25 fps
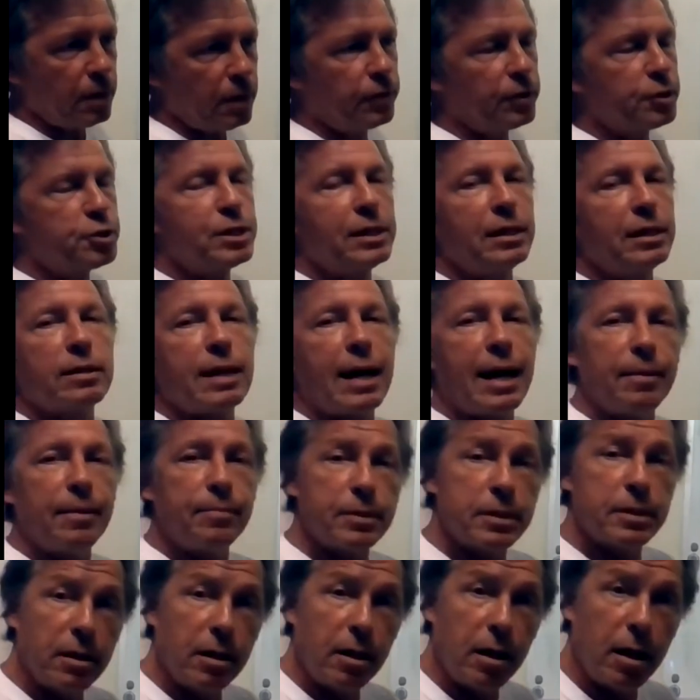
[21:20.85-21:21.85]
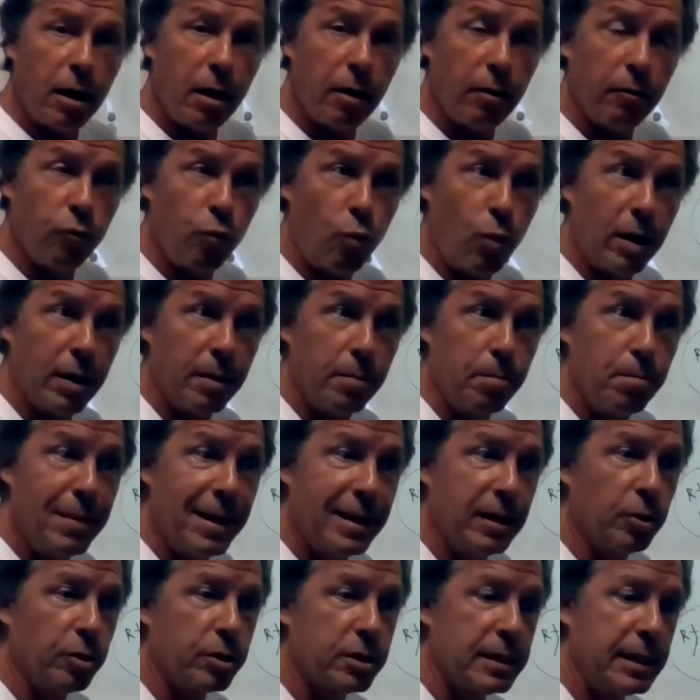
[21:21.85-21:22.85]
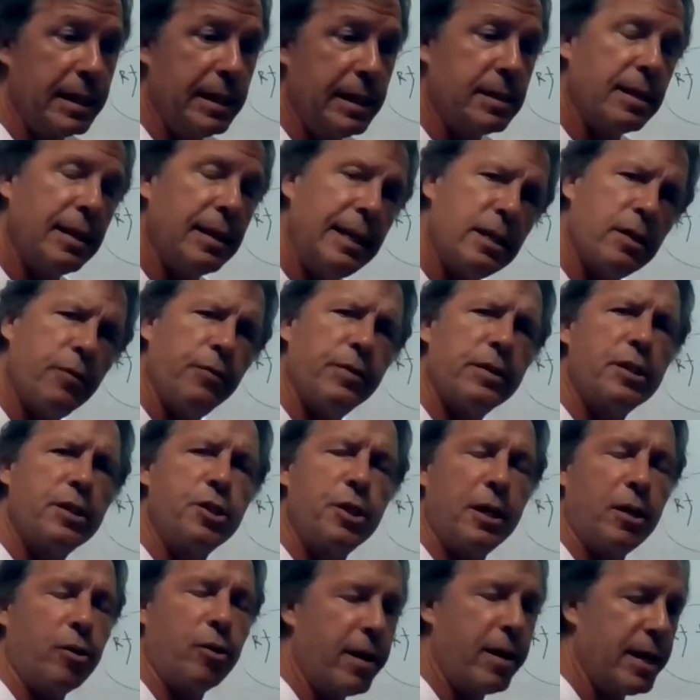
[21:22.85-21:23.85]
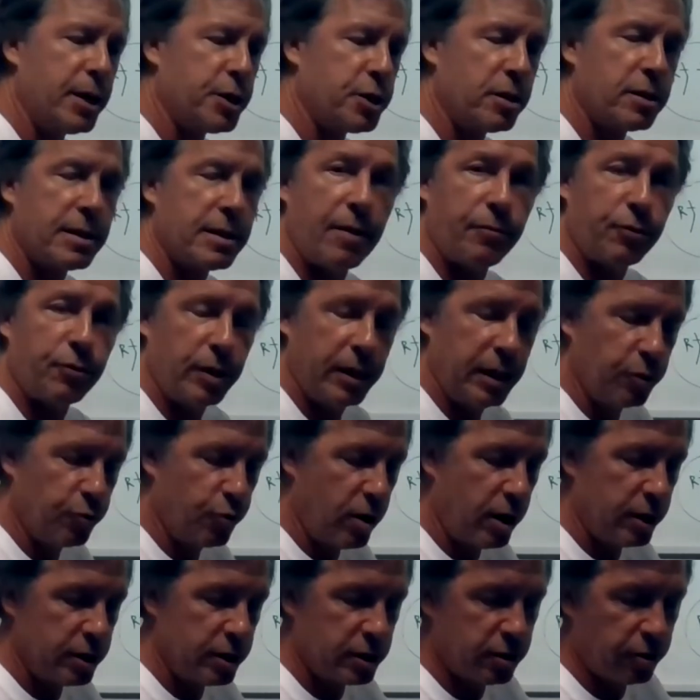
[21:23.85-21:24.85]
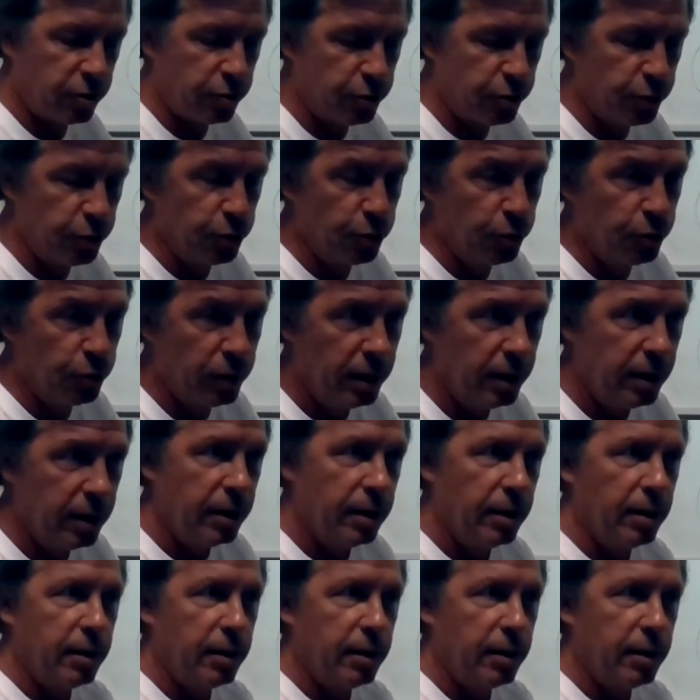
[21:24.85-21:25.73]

the genotypes of what Mendel sees in each of his generations after he runs through,